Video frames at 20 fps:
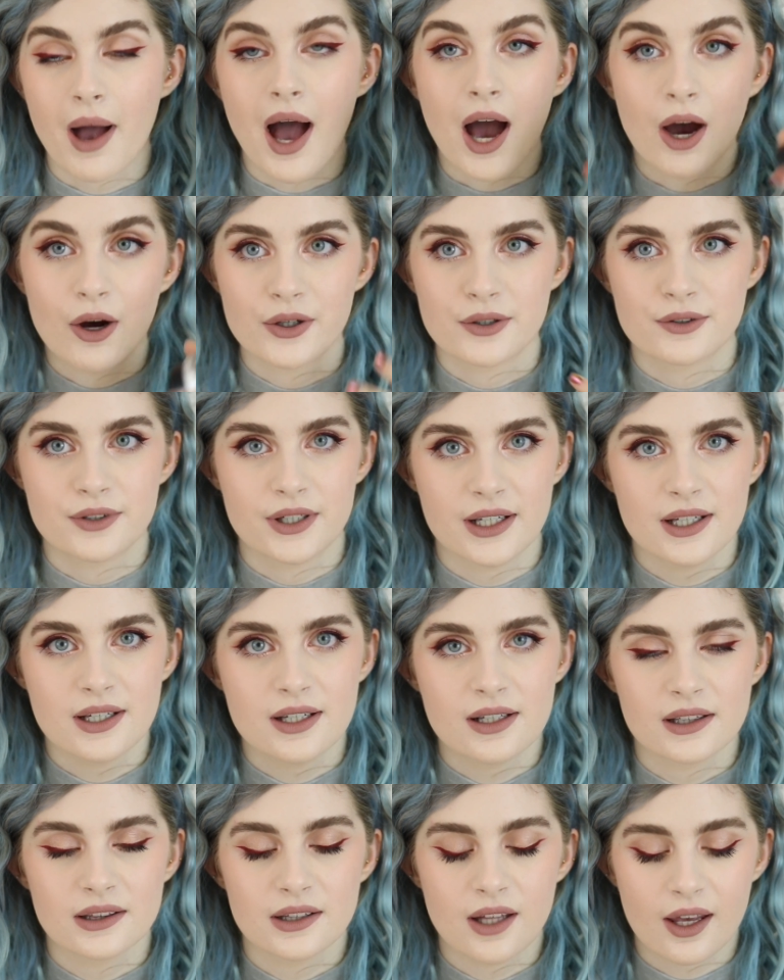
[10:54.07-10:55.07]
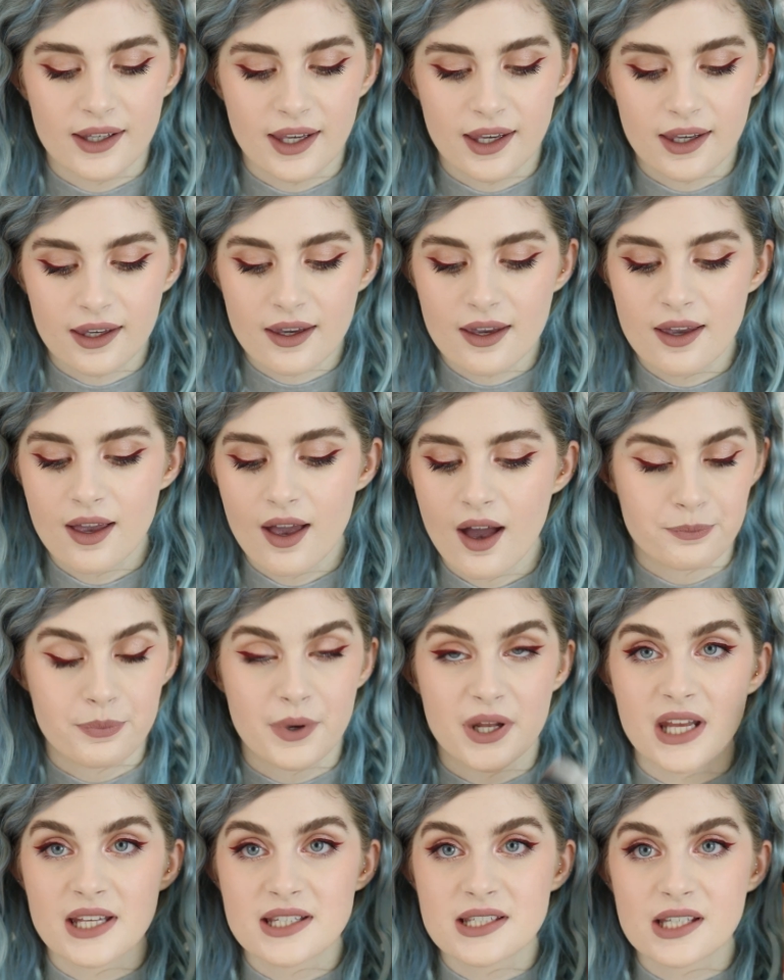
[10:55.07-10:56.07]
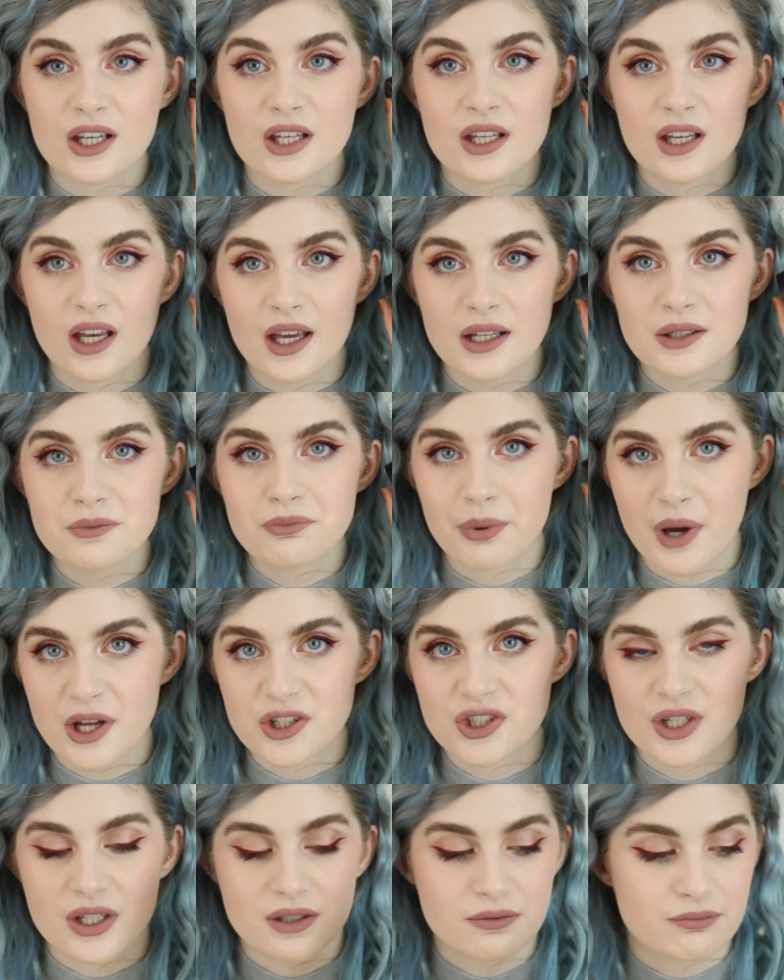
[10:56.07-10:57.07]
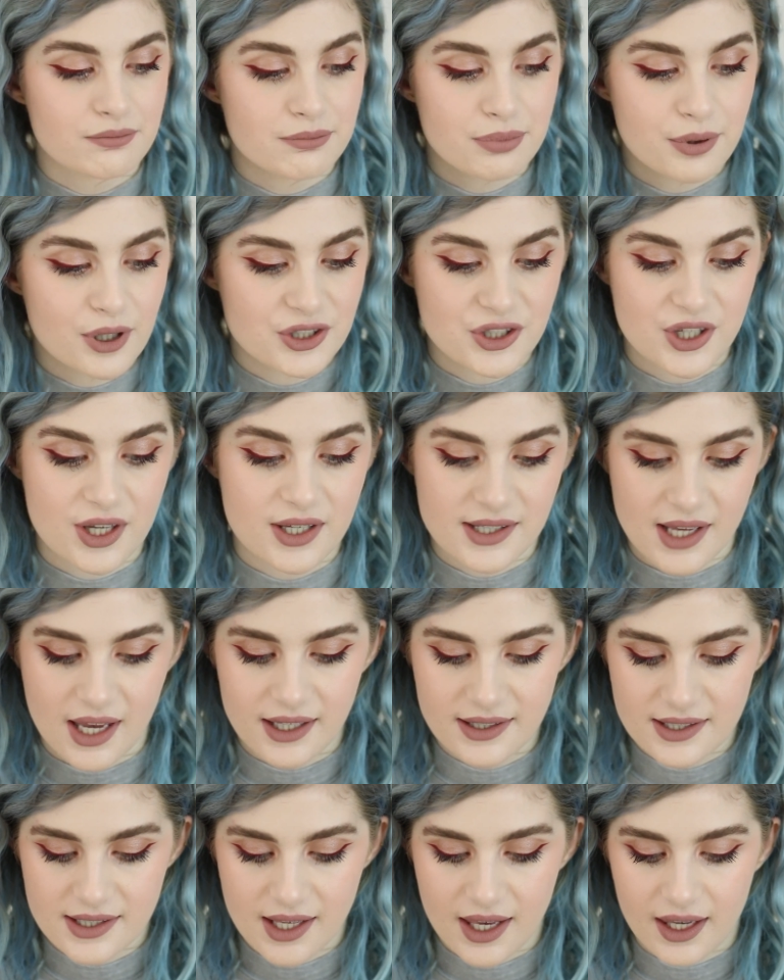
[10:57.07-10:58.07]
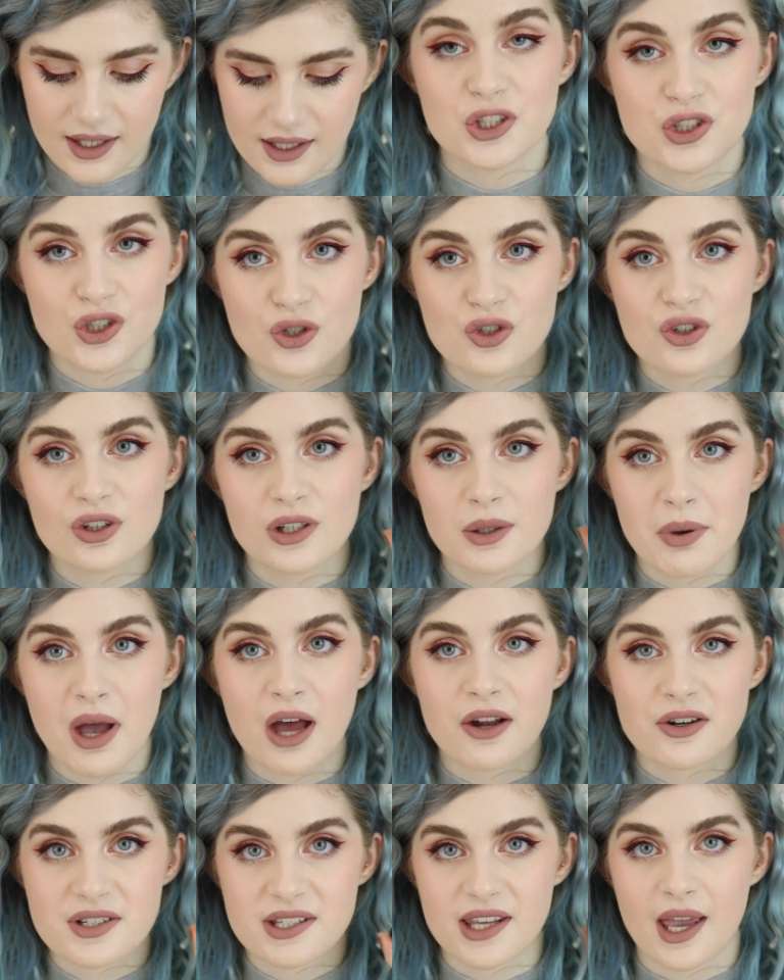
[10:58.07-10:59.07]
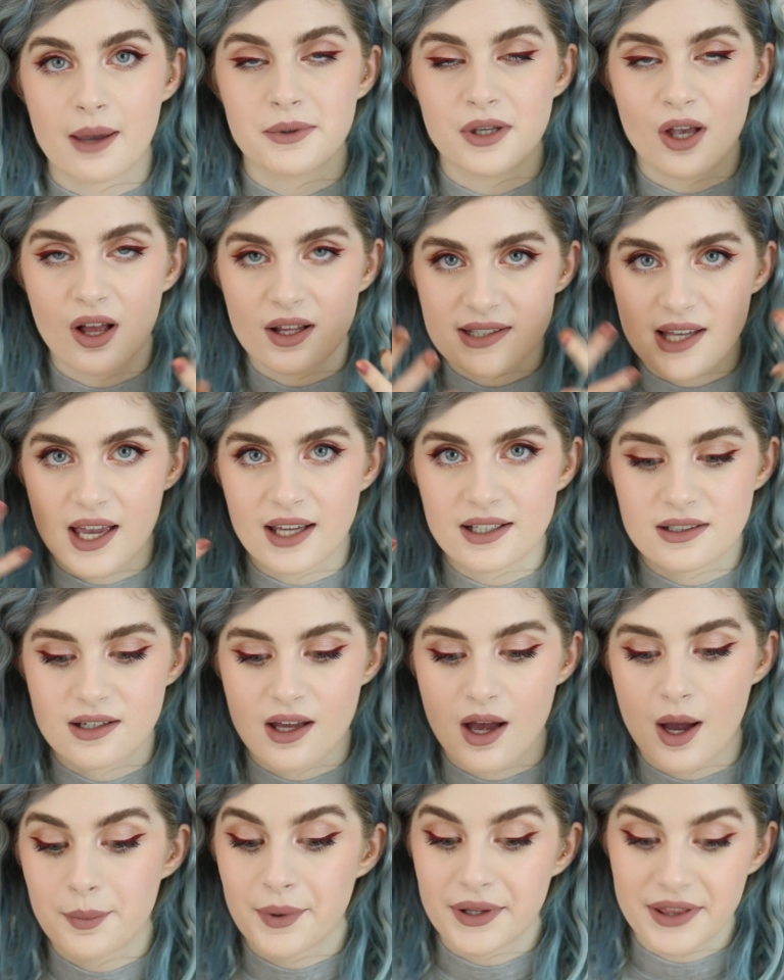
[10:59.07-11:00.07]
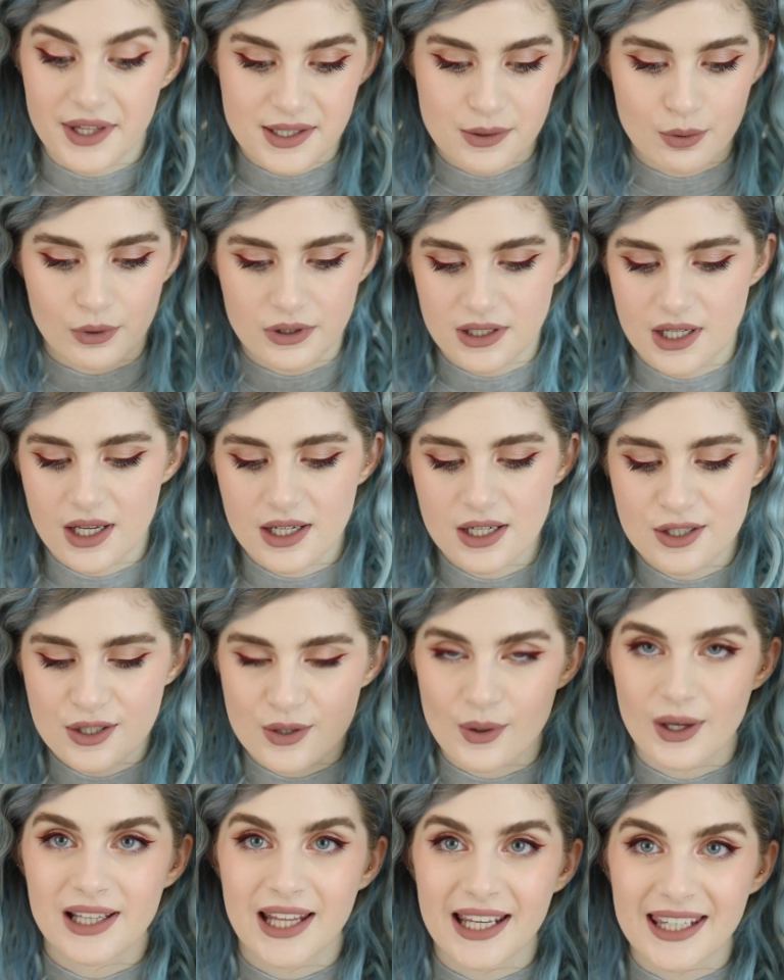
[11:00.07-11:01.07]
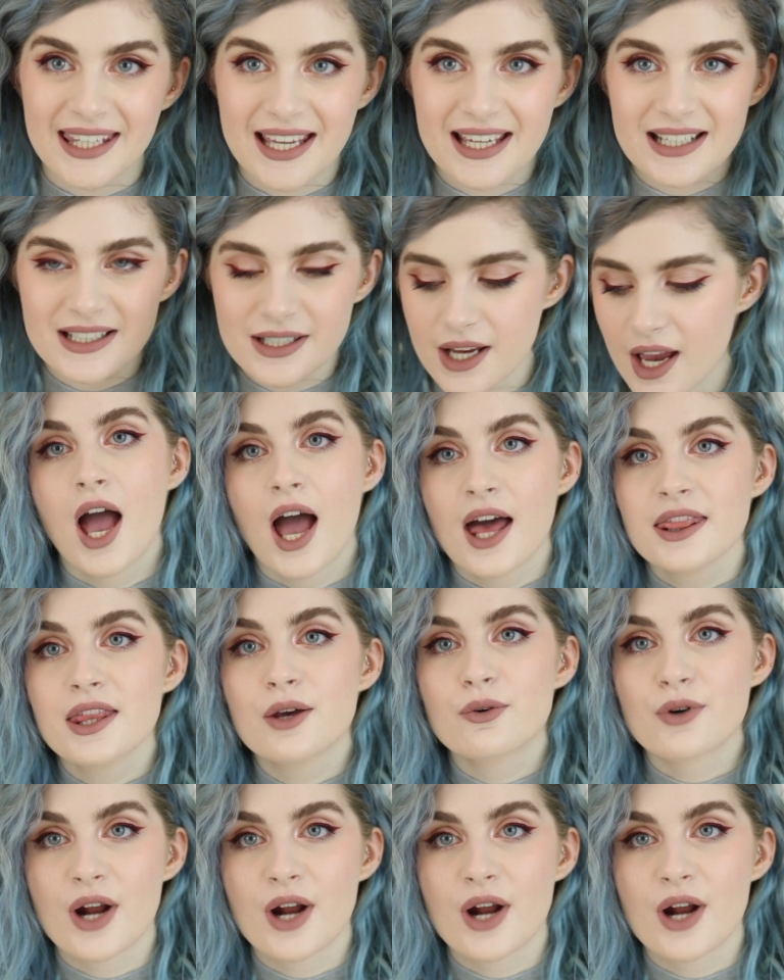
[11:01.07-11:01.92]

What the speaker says: powdery looking. But it's a good budget purchase, I'd say, because usually powders get me all tightened up and this one didn't, so I like it. And